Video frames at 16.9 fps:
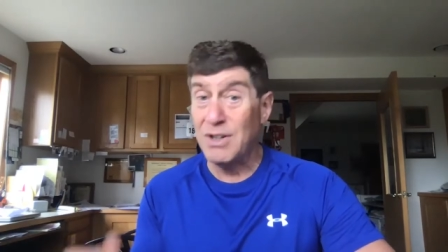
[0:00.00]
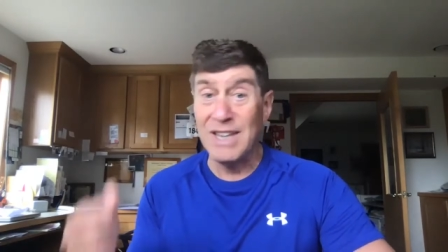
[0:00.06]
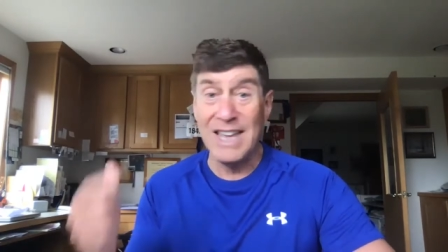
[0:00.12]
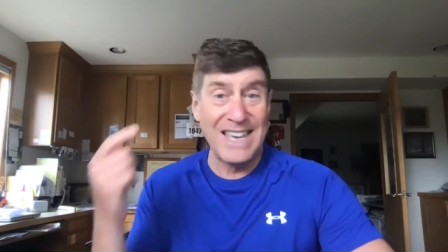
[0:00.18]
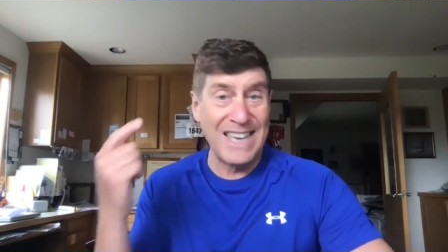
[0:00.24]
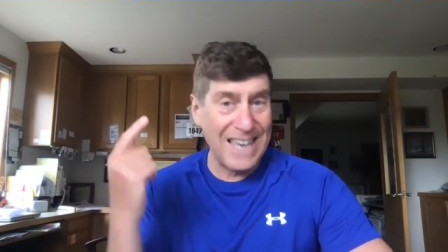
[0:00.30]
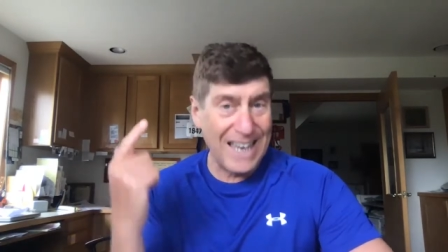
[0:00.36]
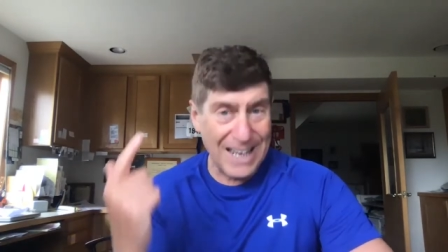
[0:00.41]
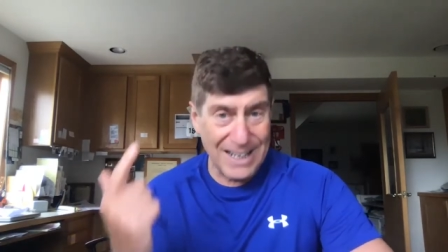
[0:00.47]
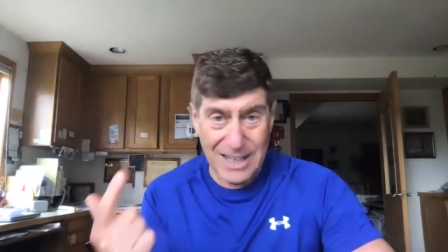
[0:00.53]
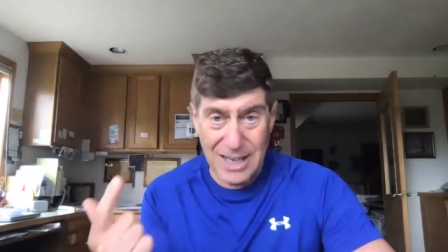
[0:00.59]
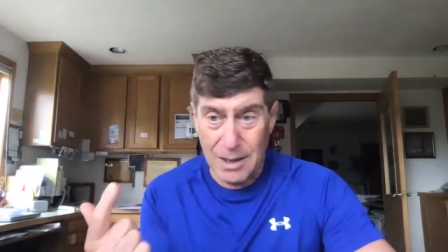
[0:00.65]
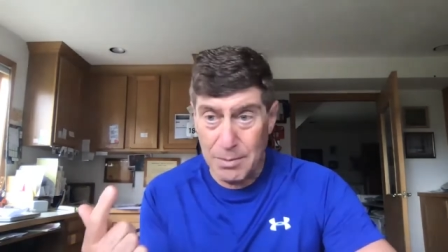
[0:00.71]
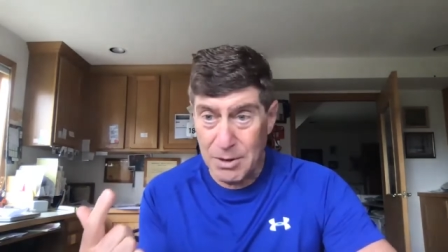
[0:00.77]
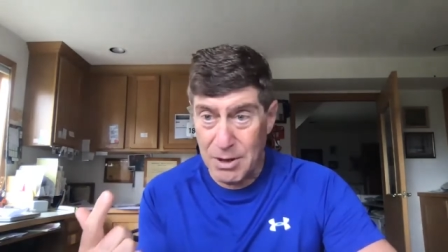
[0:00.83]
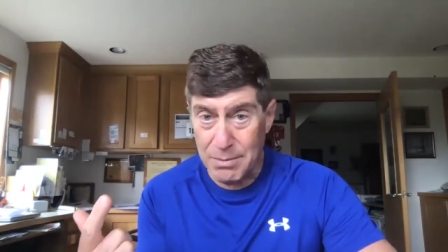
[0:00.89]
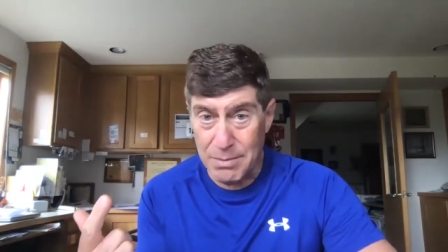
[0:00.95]
They can't
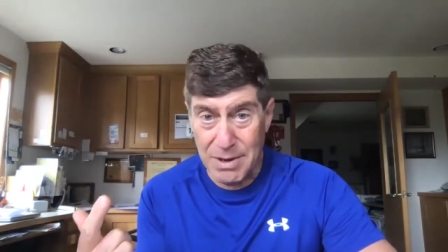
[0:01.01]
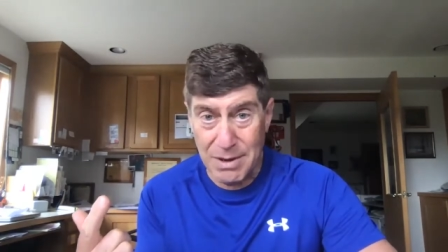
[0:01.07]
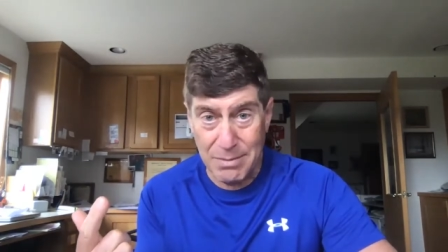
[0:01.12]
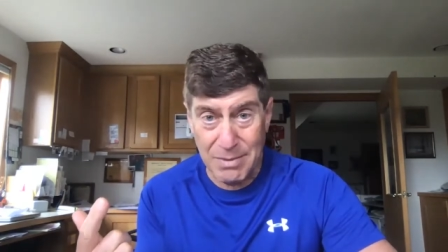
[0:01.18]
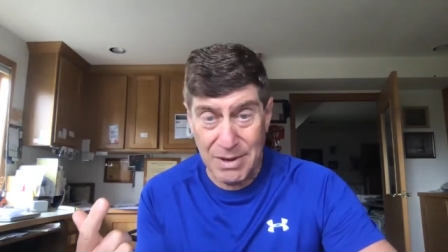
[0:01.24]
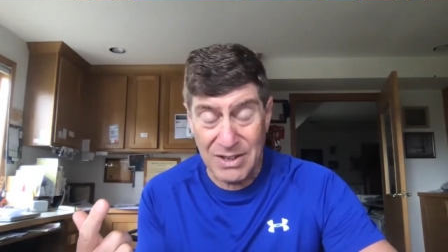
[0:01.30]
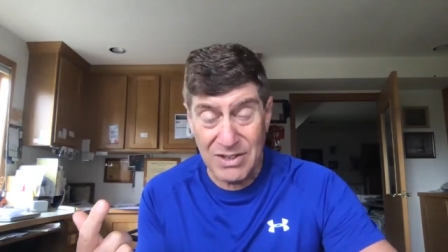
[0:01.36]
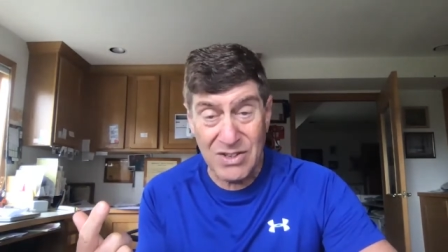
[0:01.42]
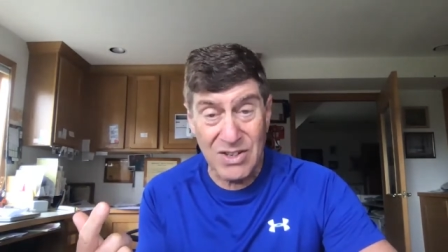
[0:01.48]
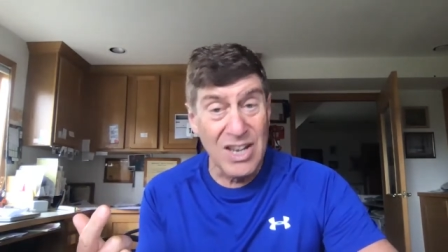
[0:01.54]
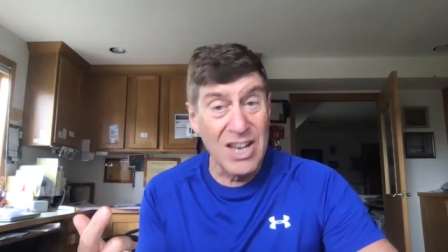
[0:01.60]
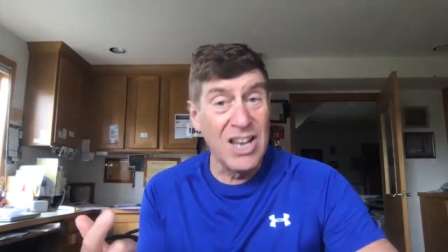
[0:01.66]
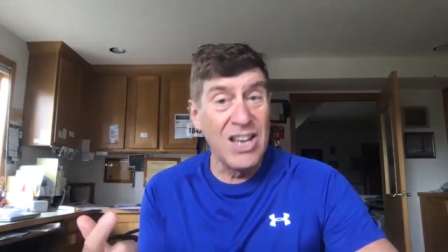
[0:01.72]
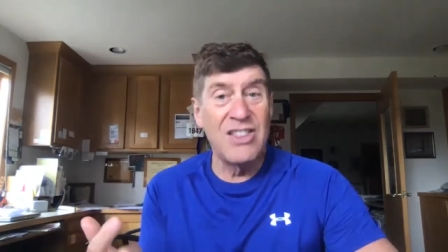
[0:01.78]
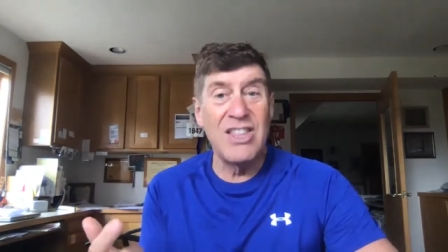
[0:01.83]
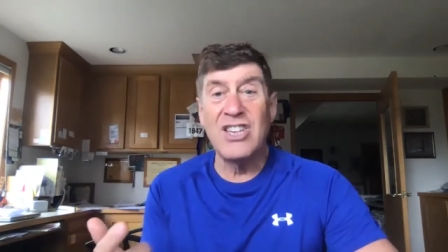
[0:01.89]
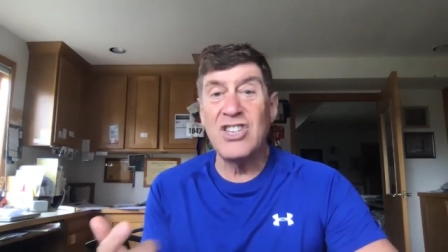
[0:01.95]
keep commitments.
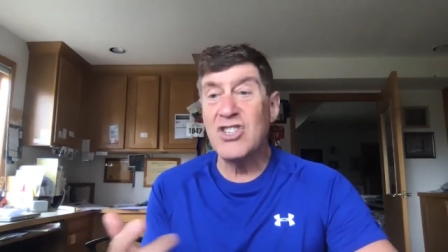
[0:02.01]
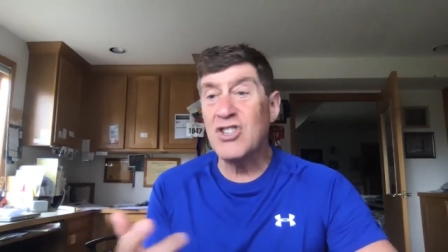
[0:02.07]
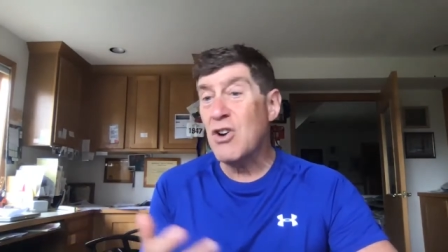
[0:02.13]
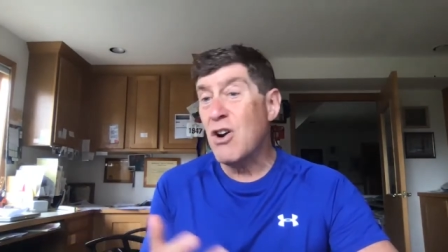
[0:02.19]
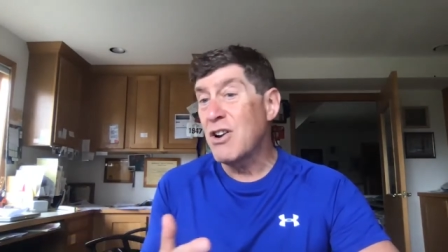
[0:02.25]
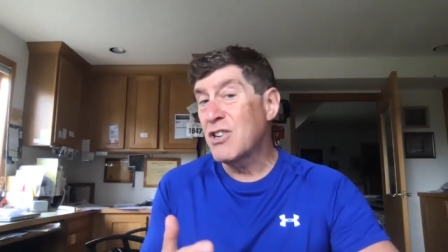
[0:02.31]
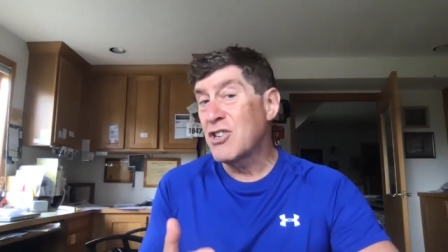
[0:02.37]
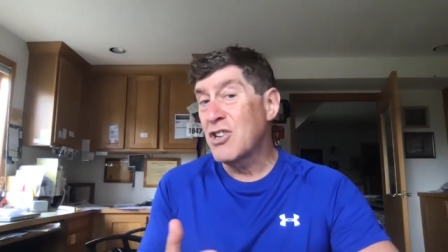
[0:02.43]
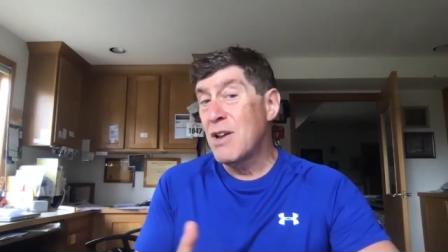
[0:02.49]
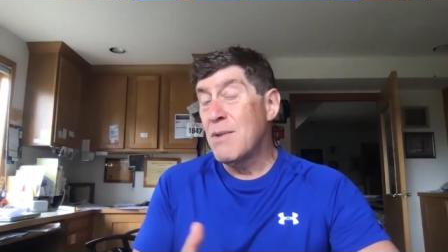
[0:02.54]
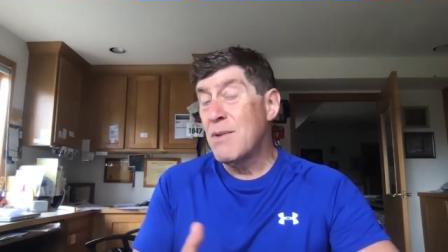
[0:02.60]
They start